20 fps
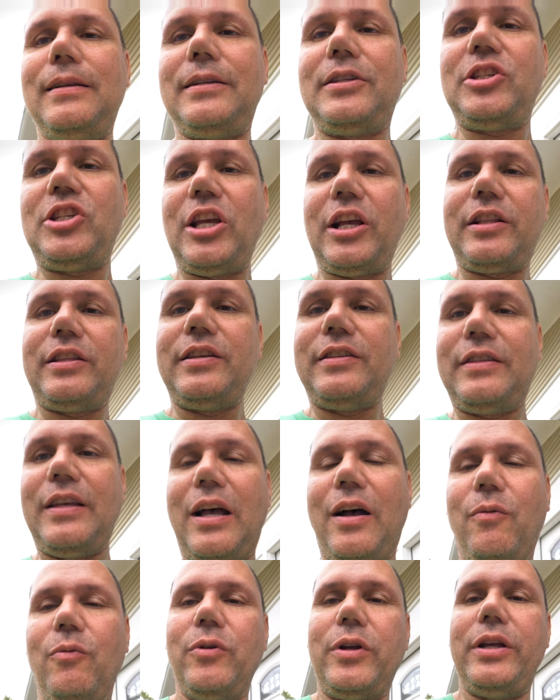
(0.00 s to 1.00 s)
Let's check this
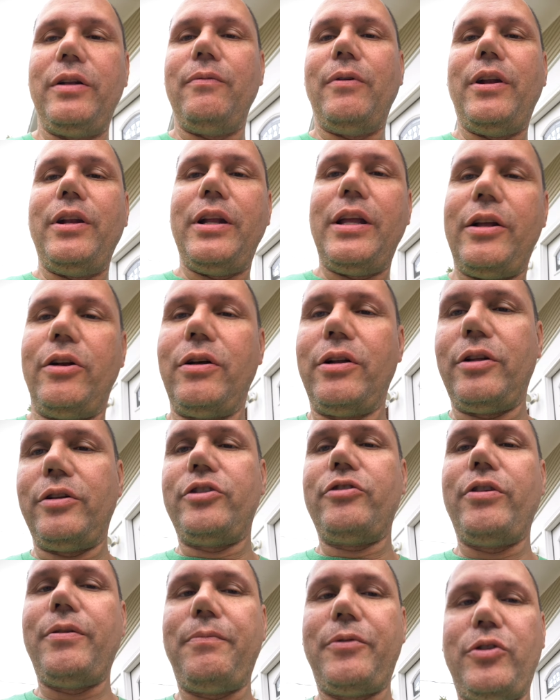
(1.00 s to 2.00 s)
out. We're getting ready to head on a
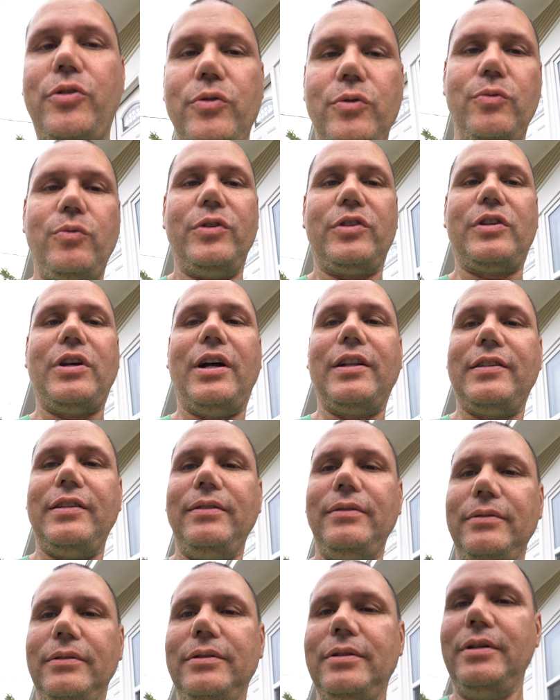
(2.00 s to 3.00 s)
trip to Wisconsin.